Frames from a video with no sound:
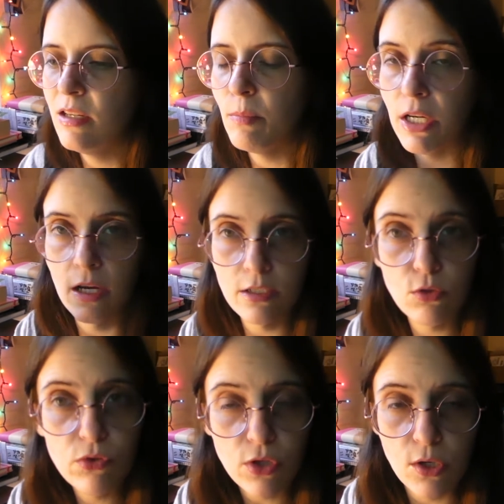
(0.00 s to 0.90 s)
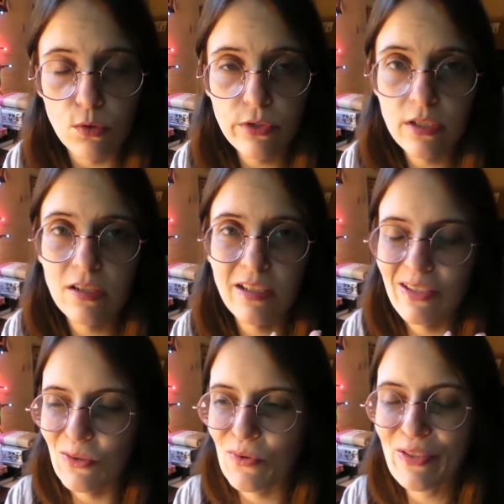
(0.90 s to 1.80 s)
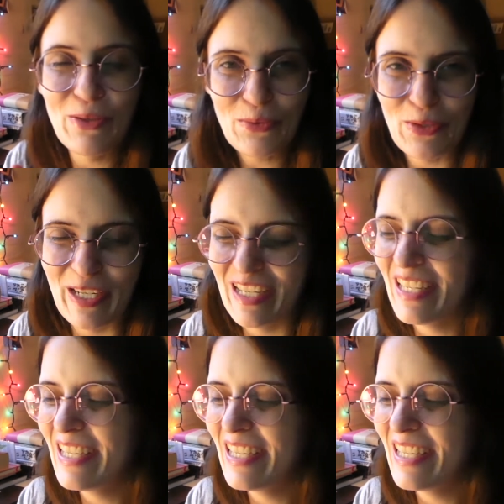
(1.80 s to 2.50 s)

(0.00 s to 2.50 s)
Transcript: but not too close because I don't want you to read.